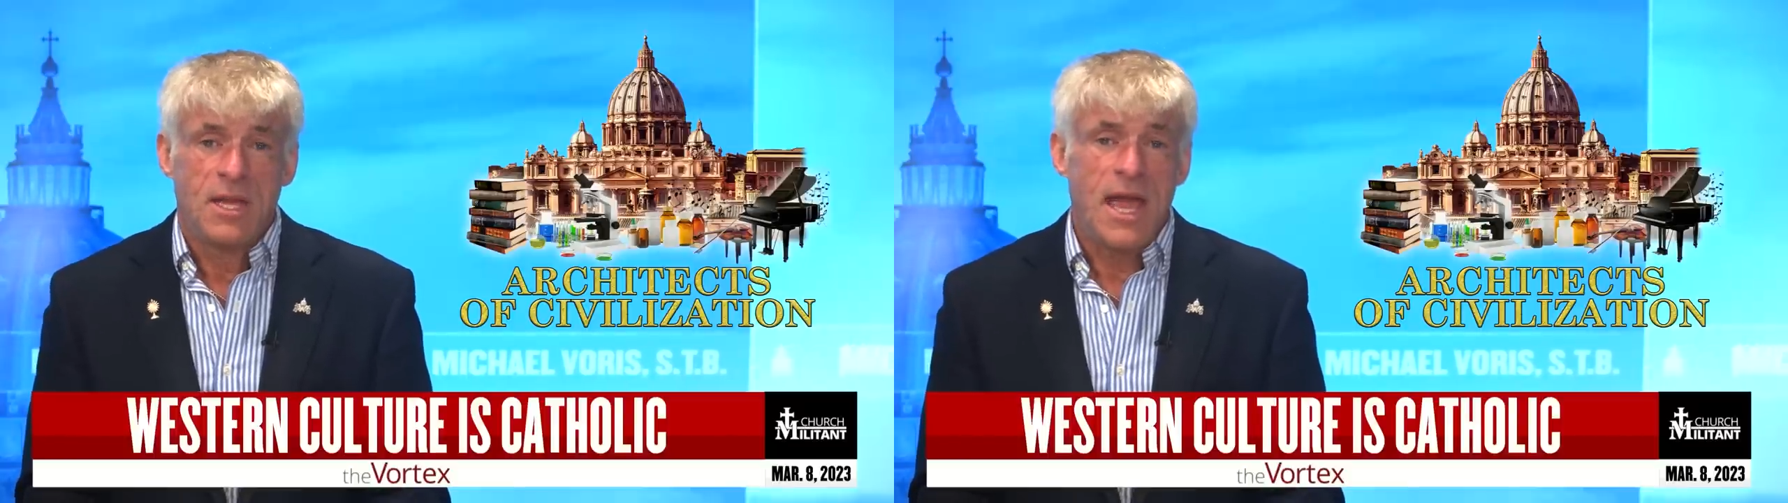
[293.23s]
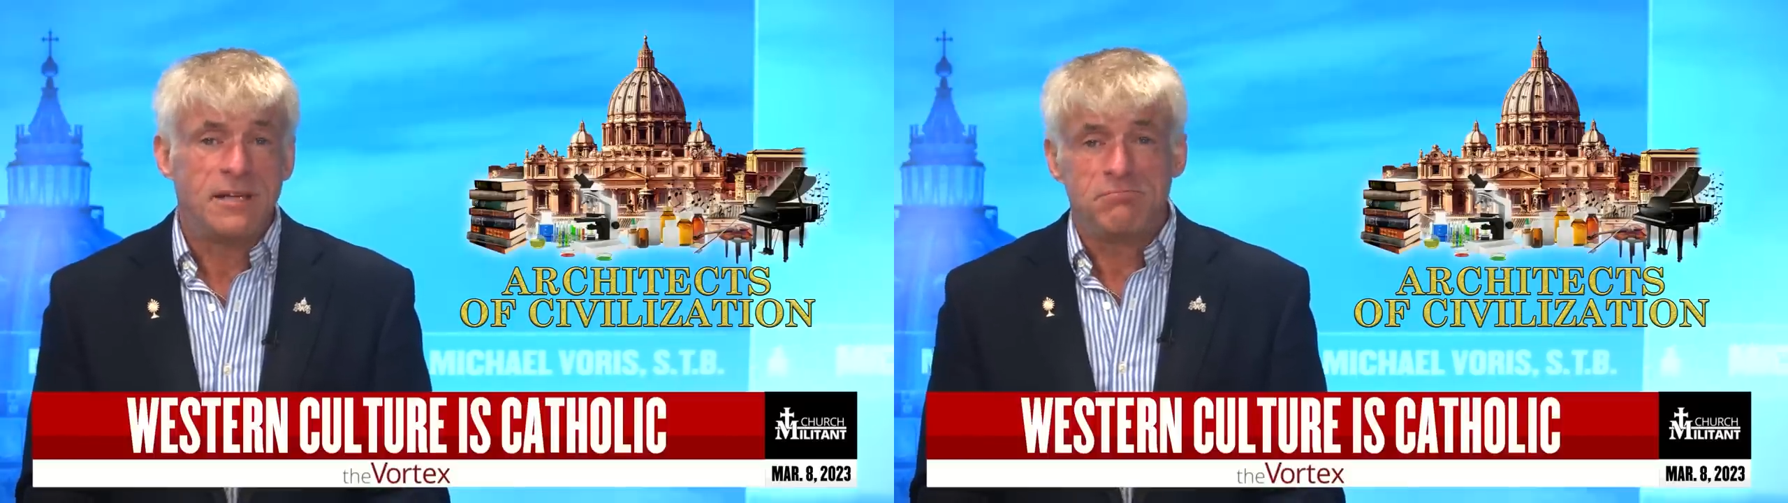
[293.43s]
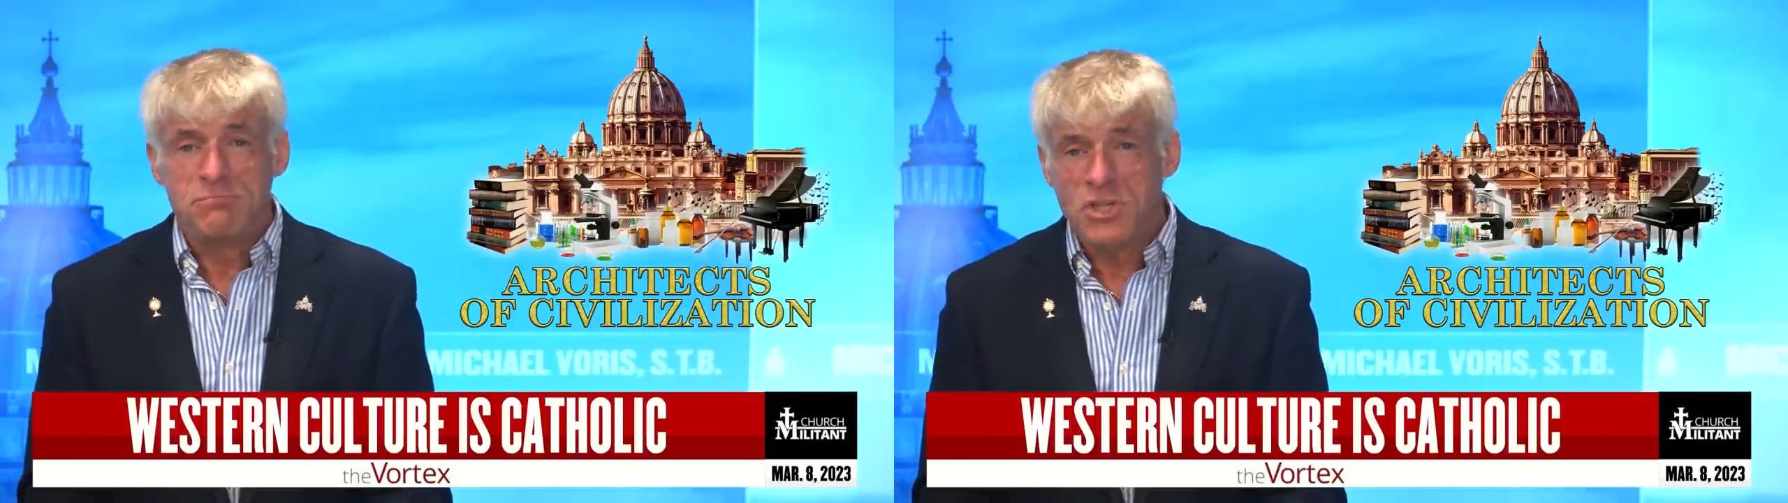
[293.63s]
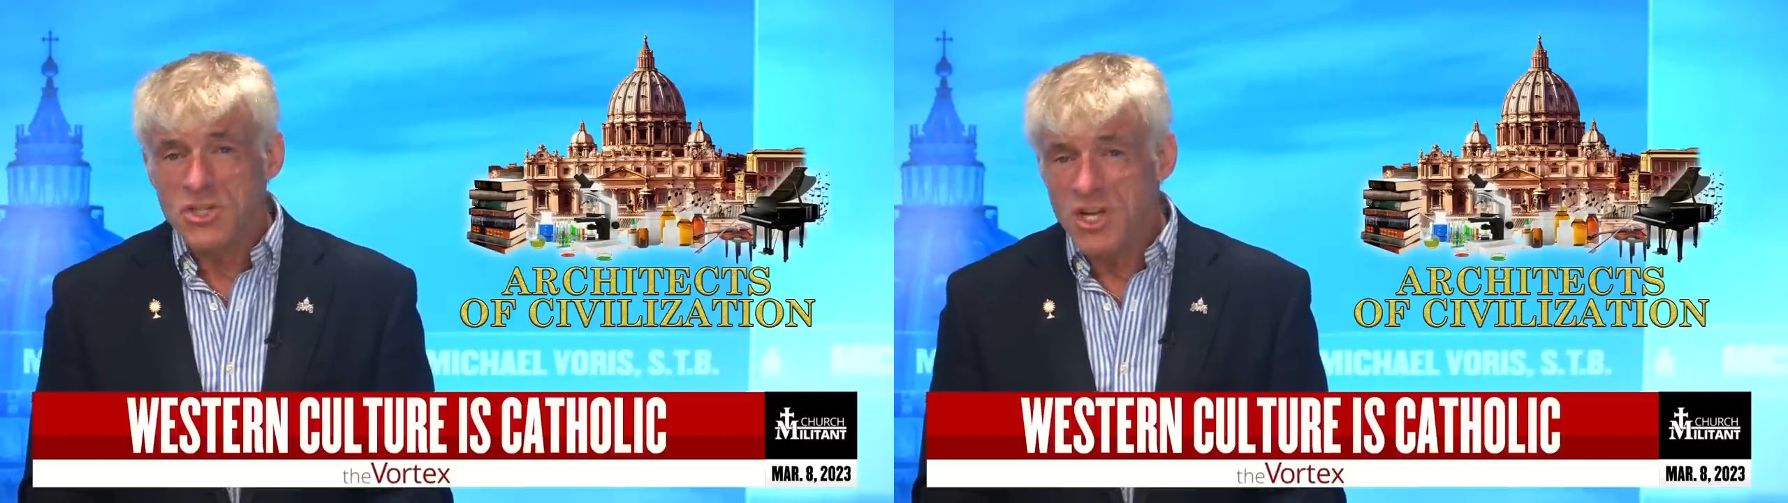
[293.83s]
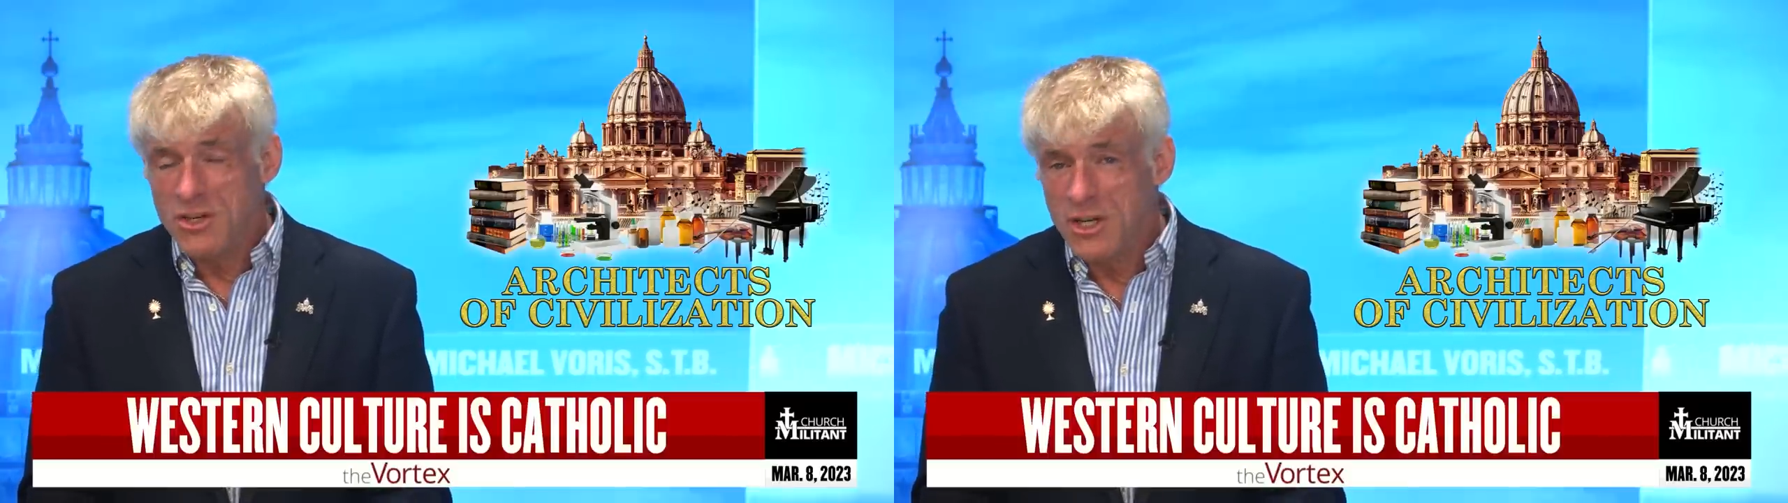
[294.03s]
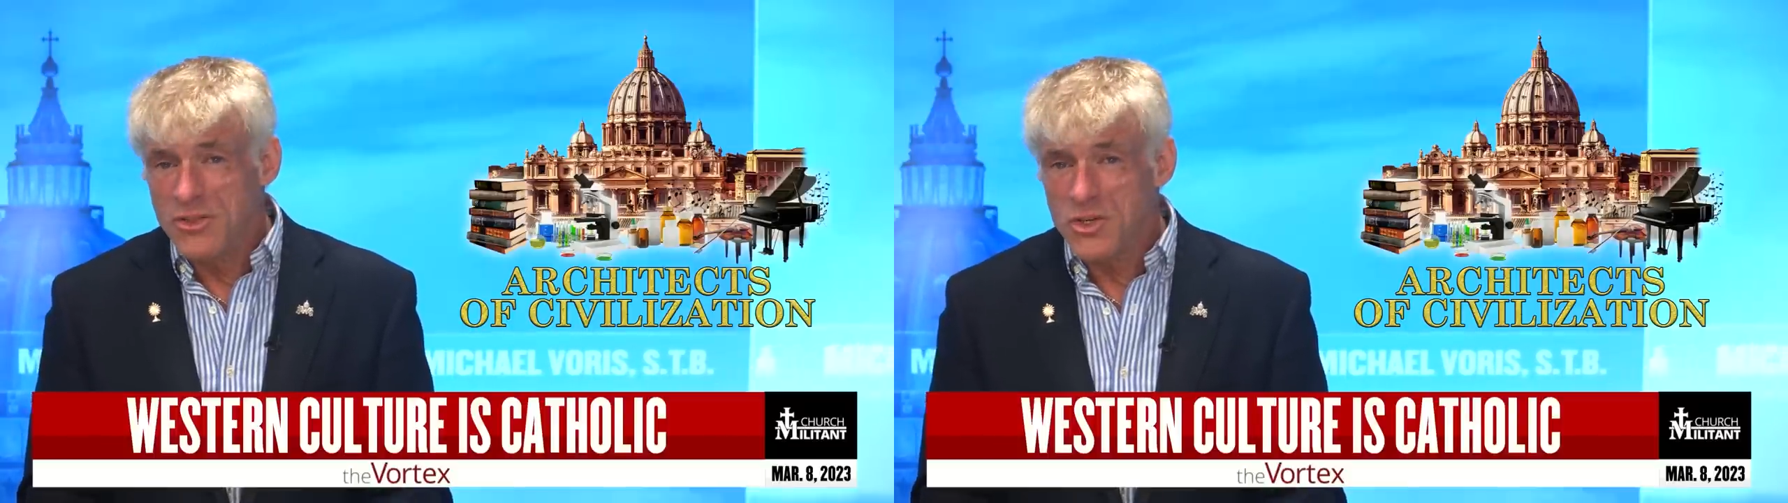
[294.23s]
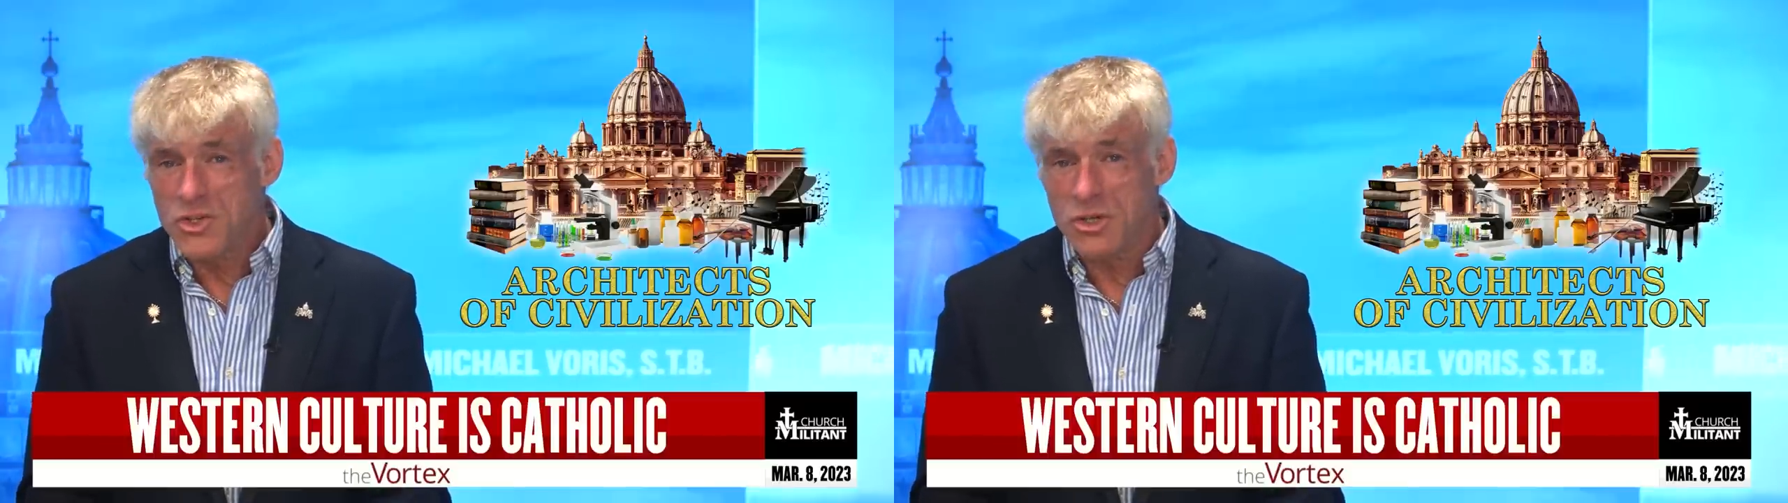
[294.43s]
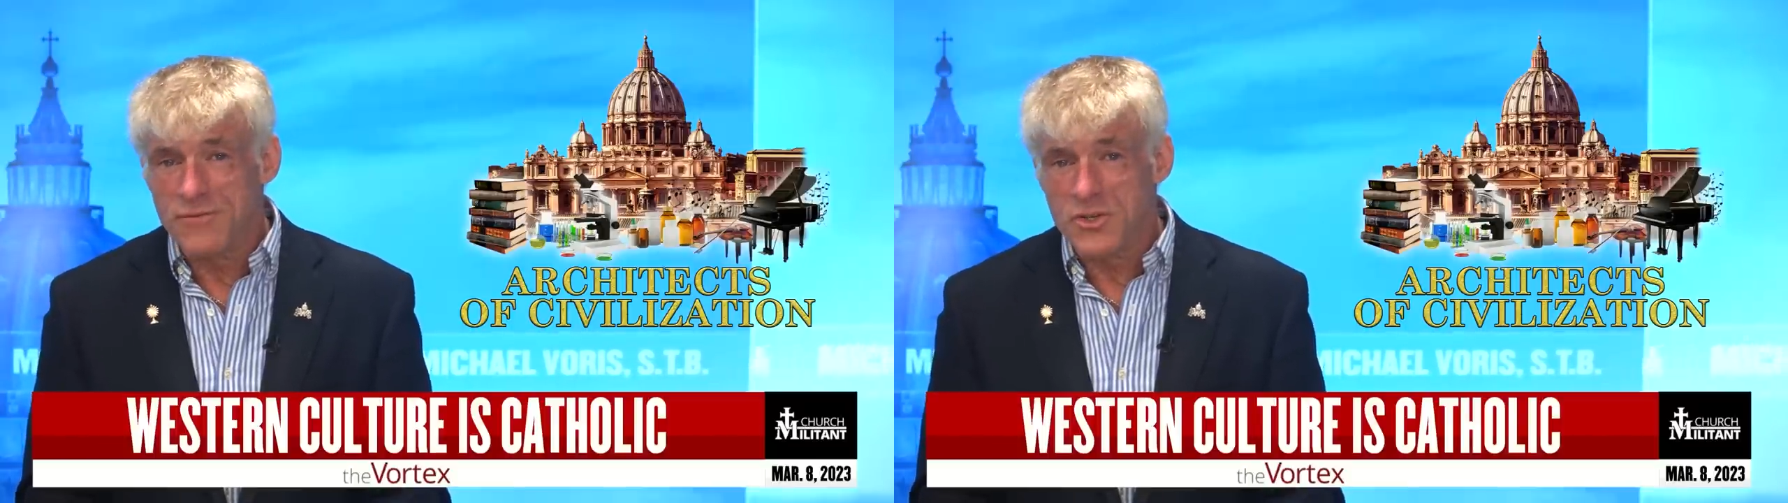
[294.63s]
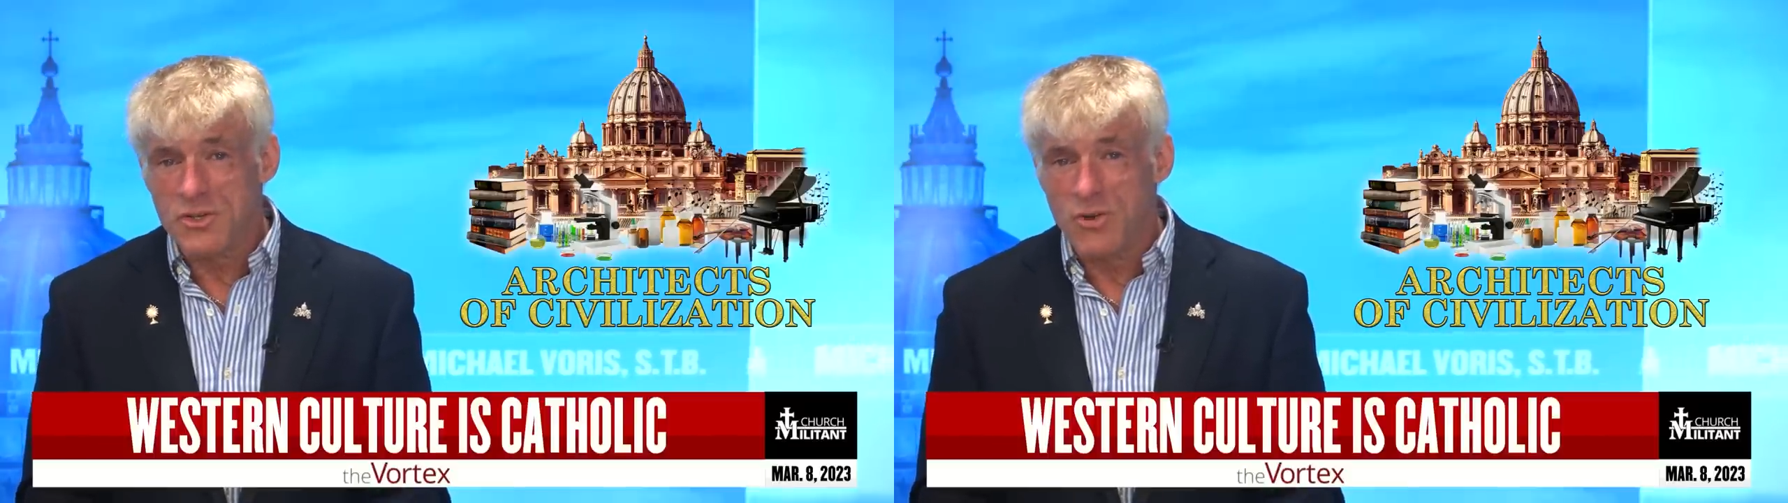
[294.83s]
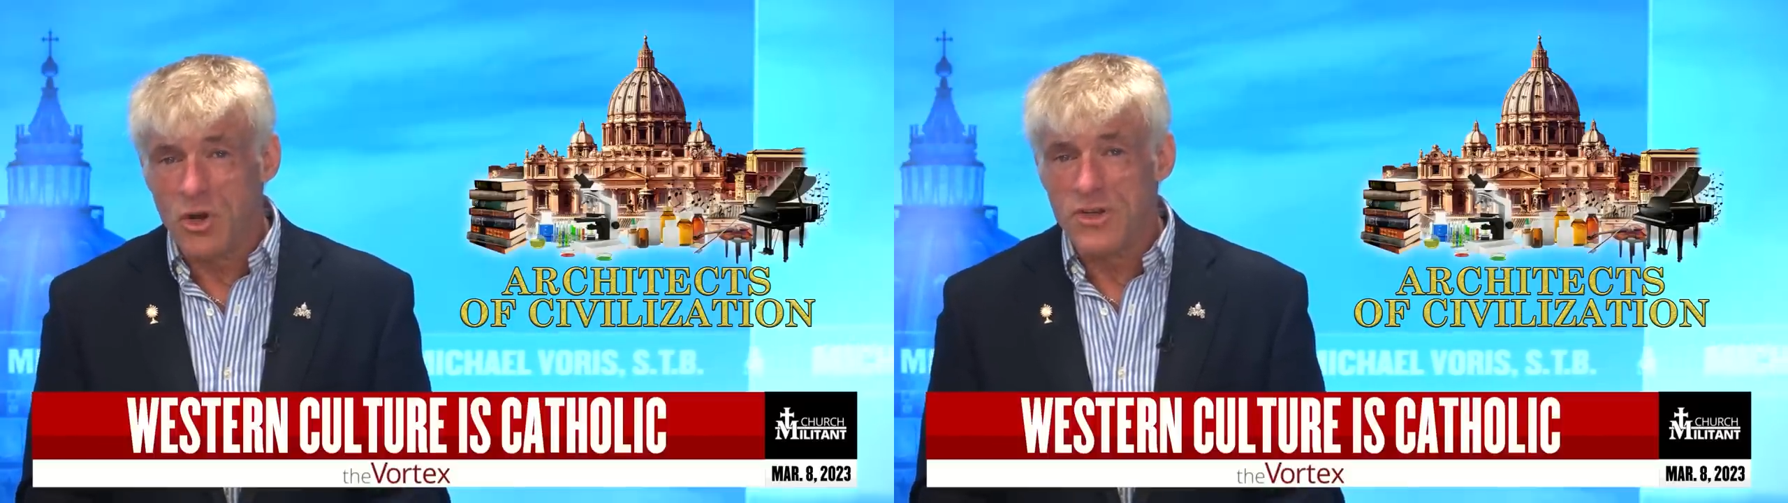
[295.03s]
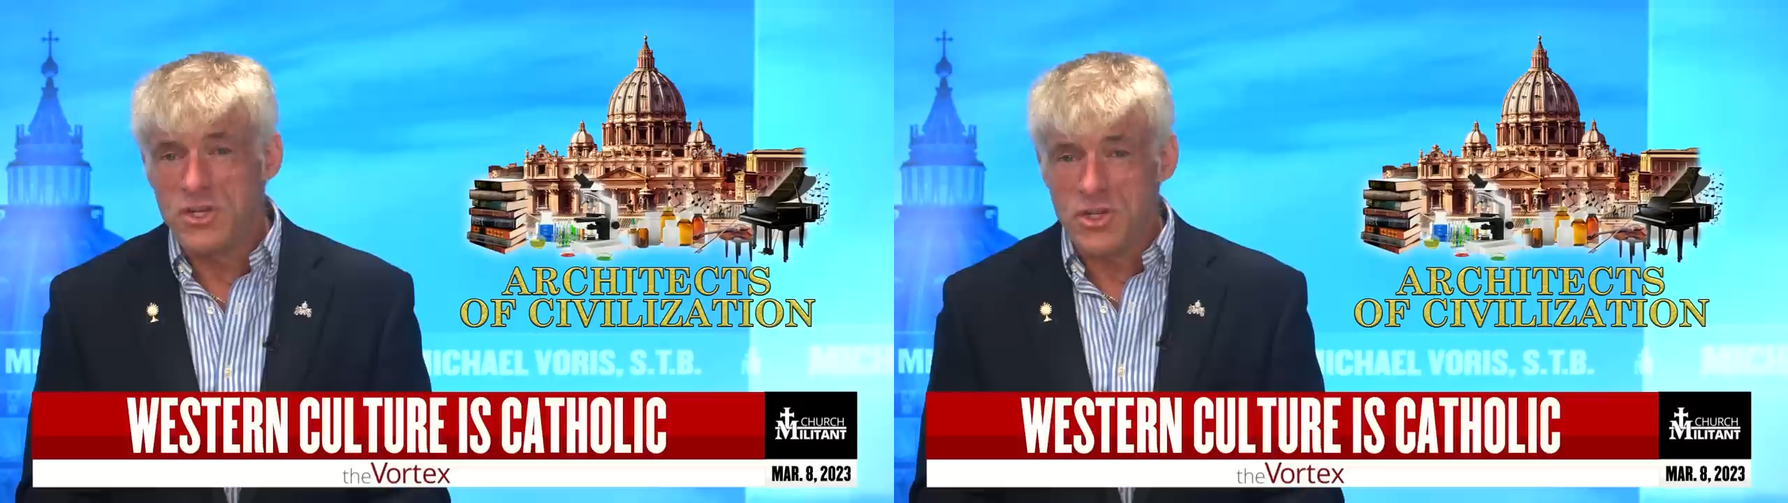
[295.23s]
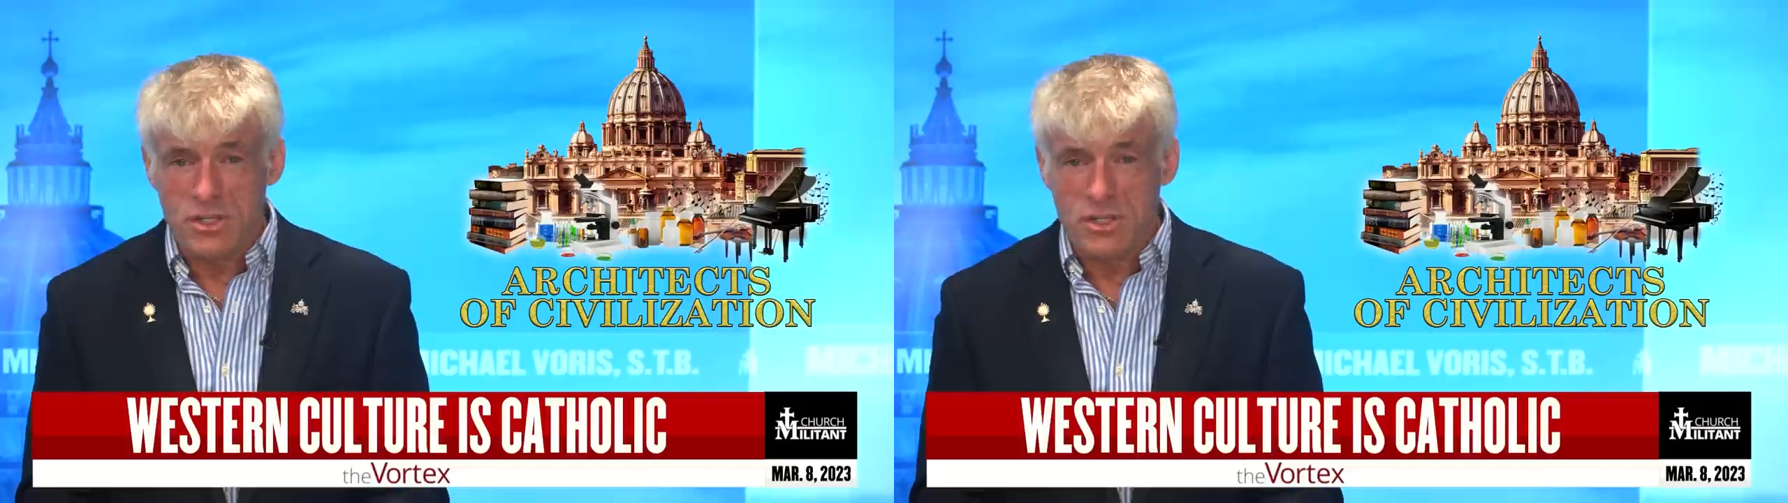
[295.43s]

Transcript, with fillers: Yet, just underneath the surface of all these